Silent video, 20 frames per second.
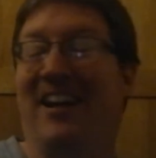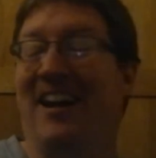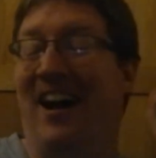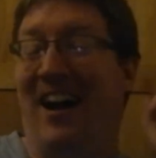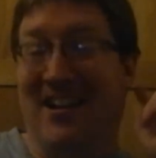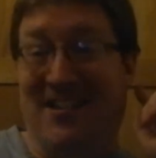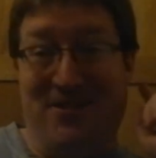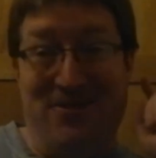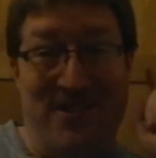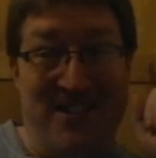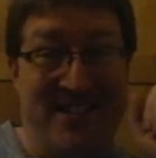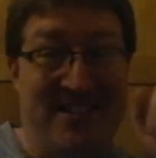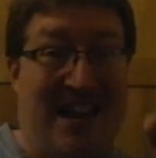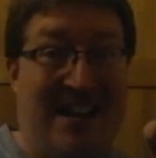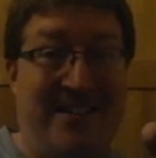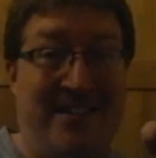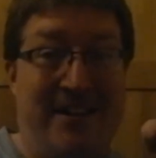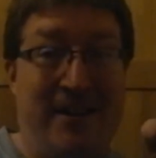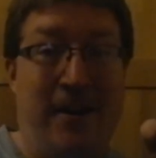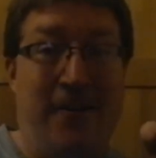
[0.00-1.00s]
I saw it
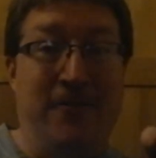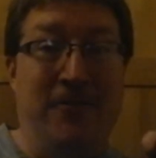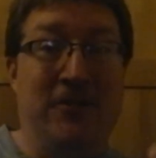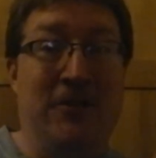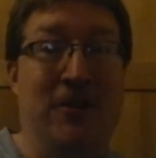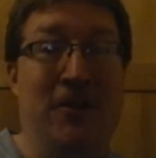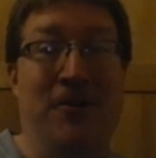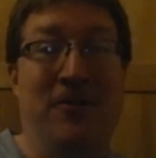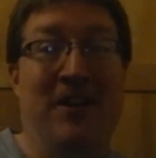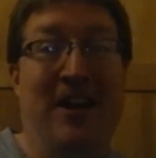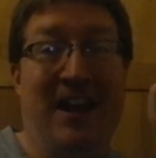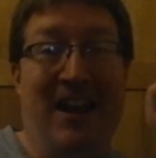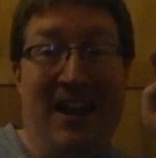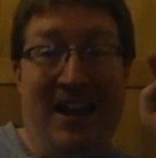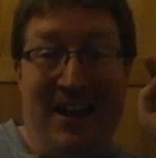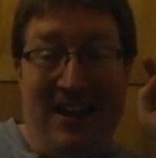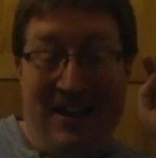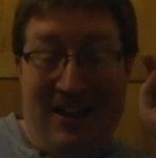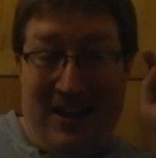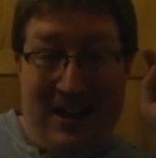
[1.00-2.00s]
Saturday afternoon
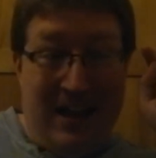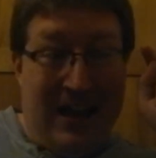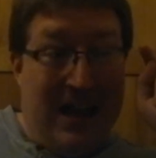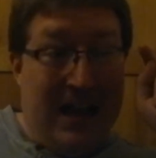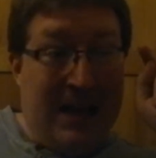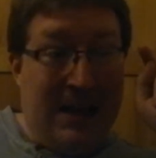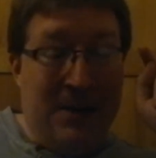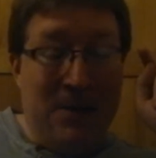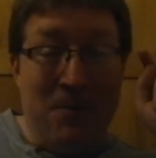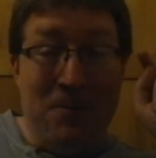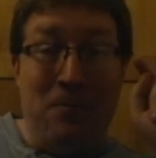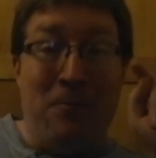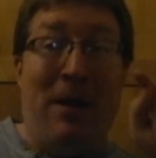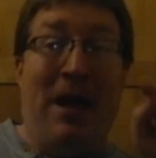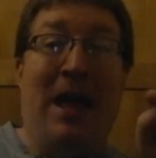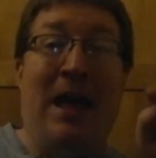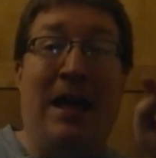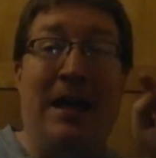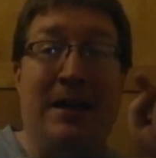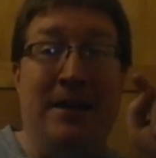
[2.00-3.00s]
in
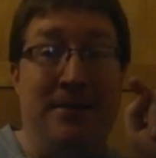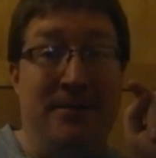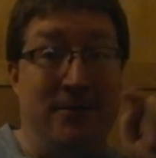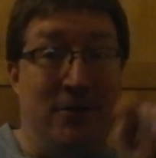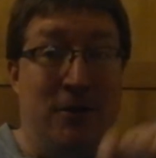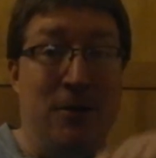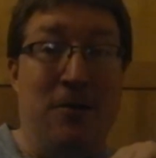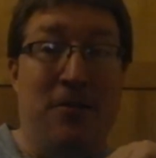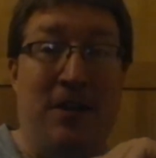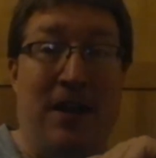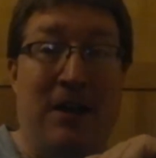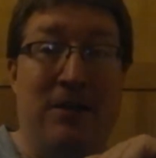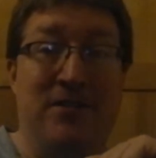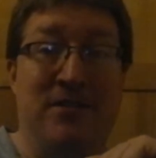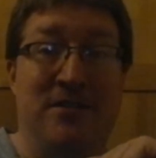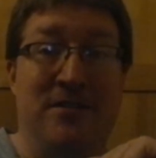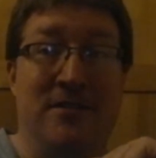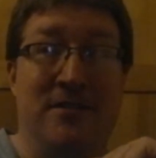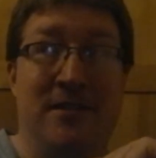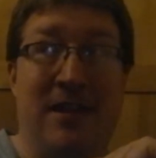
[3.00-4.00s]
May
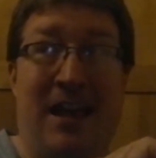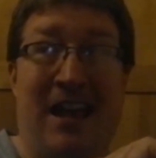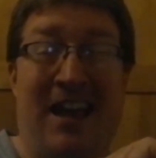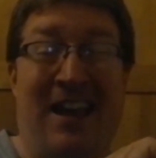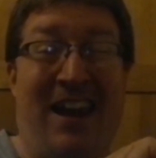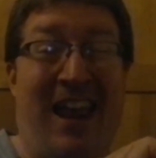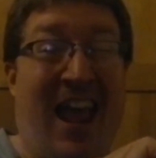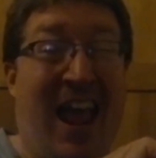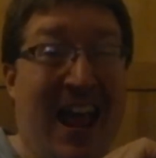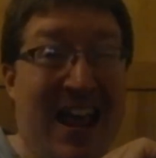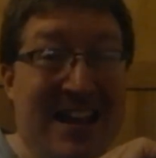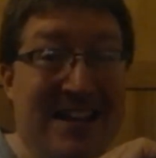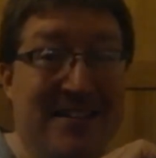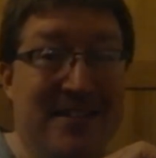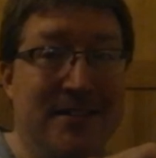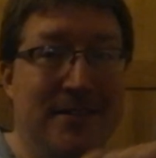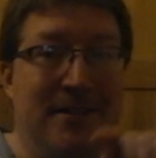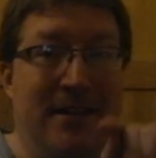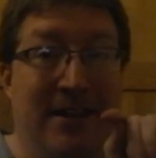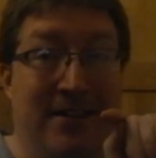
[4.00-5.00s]

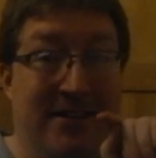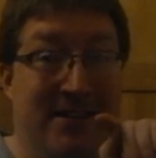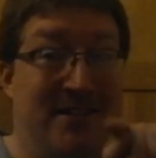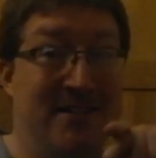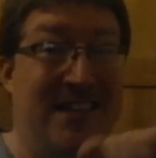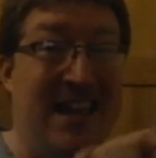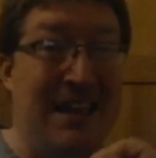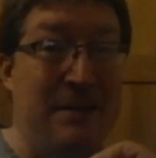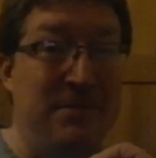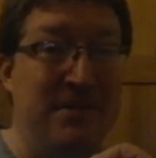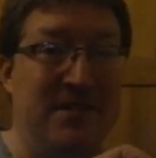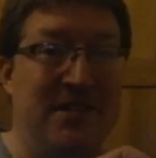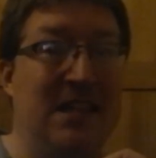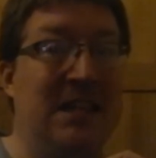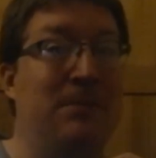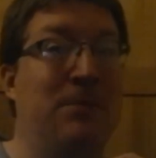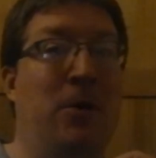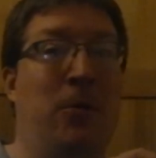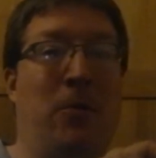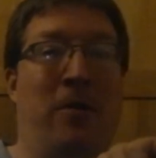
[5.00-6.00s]
2008 in the same
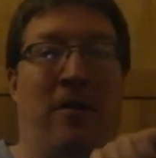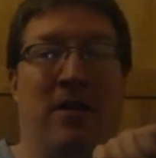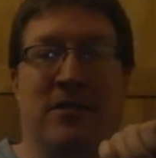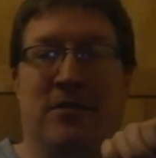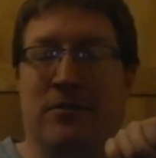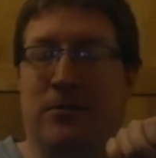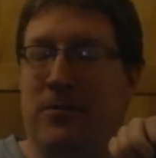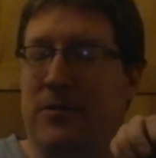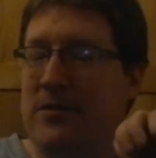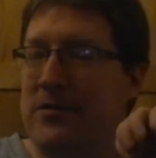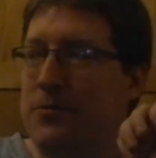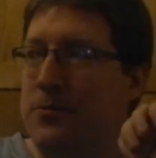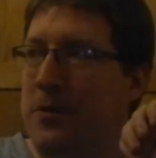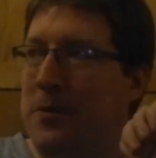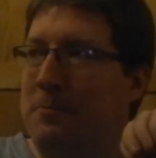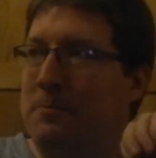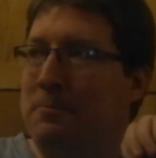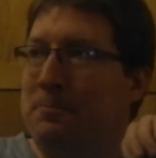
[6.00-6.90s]
cinema where I saw this one.